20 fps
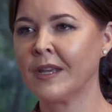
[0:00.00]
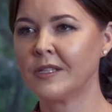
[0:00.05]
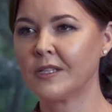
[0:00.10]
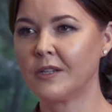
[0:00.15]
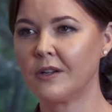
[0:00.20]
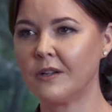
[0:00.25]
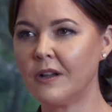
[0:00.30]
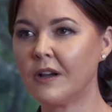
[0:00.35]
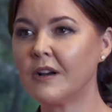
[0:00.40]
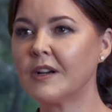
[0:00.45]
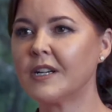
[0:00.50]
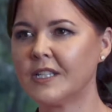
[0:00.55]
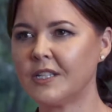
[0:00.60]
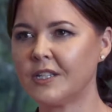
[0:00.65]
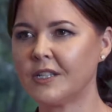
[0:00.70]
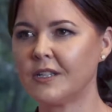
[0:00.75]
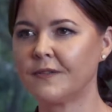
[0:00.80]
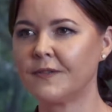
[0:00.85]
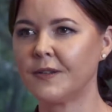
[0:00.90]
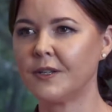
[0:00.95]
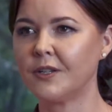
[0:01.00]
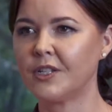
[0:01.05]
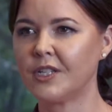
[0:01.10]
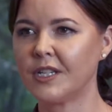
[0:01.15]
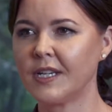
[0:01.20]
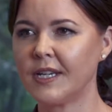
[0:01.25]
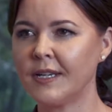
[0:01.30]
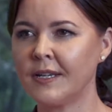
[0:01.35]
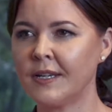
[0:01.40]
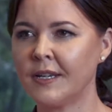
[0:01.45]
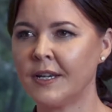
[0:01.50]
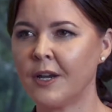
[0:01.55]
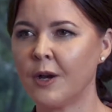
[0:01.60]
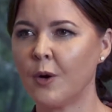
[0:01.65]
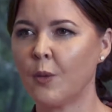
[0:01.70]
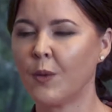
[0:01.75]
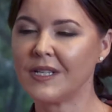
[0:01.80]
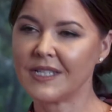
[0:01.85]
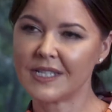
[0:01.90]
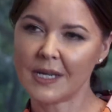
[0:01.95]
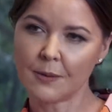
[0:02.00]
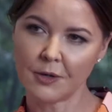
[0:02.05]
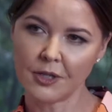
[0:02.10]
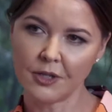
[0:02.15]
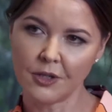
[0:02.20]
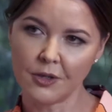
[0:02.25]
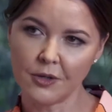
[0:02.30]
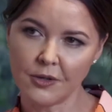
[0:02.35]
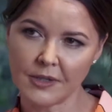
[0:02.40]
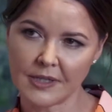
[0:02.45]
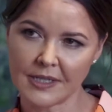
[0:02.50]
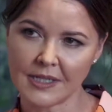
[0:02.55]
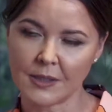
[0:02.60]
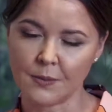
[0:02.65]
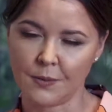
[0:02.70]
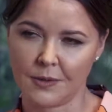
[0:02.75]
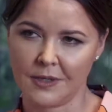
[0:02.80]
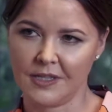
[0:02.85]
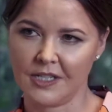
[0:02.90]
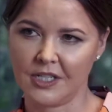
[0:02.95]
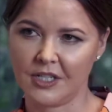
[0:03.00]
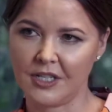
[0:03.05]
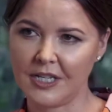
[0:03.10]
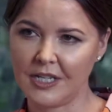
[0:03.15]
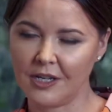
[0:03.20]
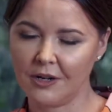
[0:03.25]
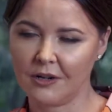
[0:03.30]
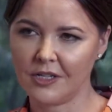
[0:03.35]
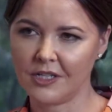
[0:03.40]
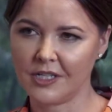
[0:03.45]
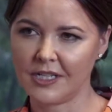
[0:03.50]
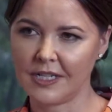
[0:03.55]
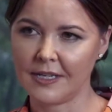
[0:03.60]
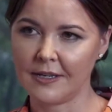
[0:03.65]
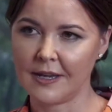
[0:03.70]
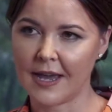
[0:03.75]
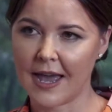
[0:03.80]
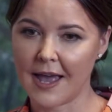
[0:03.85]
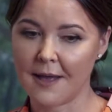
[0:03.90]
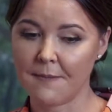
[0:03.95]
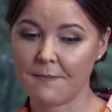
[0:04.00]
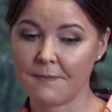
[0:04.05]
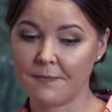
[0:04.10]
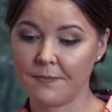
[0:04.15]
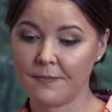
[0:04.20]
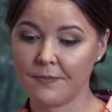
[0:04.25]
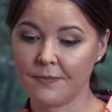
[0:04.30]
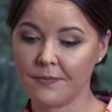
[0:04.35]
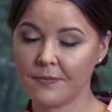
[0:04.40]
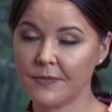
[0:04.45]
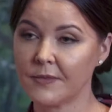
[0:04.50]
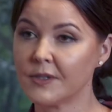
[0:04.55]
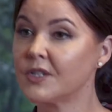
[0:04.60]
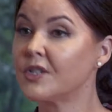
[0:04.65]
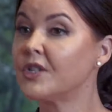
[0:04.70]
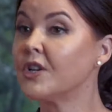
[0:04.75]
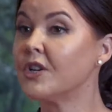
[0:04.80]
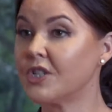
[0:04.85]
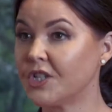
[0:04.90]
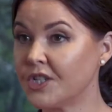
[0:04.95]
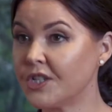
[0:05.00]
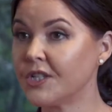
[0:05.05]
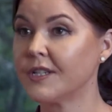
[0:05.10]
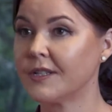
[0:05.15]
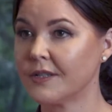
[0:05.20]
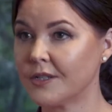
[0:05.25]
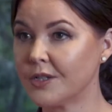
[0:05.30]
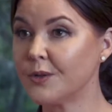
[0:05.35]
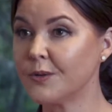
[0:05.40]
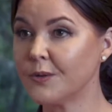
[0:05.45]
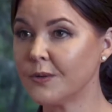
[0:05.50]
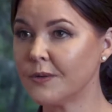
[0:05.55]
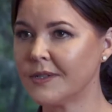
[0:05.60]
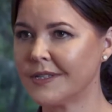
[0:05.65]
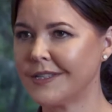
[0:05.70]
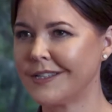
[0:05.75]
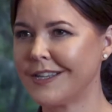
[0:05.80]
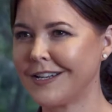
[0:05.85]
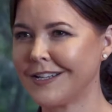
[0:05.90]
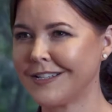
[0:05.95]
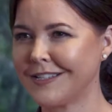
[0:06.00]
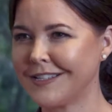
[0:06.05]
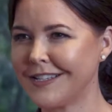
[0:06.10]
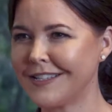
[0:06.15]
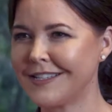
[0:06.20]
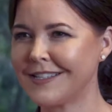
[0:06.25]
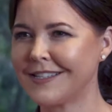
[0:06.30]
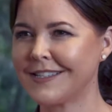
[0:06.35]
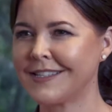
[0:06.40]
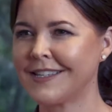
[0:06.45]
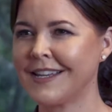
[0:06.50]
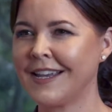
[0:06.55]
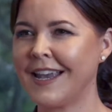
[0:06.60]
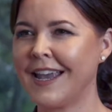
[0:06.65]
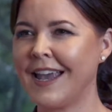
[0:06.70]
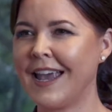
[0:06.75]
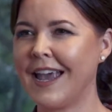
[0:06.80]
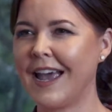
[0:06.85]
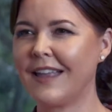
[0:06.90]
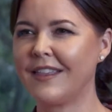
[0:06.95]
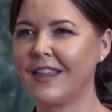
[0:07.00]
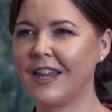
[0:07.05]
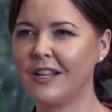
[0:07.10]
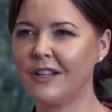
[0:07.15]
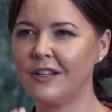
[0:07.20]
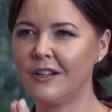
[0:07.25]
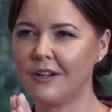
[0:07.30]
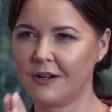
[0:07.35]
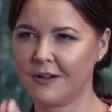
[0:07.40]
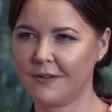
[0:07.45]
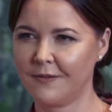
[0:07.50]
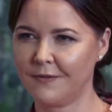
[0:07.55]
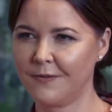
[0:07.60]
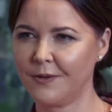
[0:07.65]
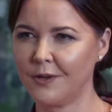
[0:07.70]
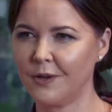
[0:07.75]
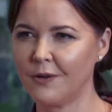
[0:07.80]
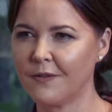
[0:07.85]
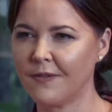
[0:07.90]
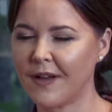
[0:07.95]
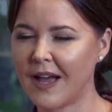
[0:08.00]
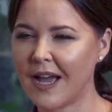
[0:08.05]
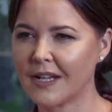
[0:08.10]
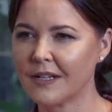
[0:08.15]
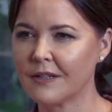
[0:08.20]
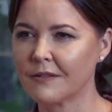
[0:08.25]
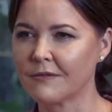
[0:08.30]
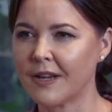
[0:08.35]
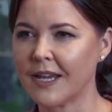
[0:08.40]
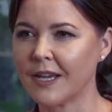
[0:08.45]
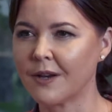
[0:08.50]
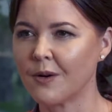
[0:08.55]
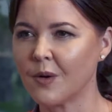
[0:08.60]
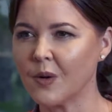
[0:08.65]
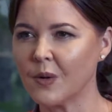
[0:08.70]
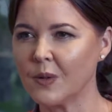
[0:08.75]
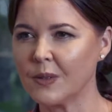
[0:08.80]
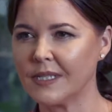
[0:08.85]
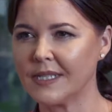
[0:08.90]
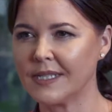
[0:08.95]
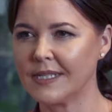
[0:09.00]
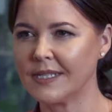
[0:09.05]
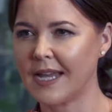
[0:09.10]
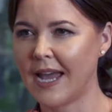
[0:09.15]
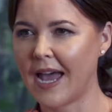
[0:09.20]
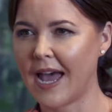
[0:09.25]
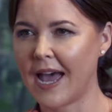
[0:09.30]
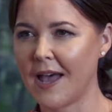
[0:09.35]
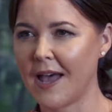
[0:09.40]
So long into the future, when someone uses one of the genealogy search tools that exists and they look for your vital records,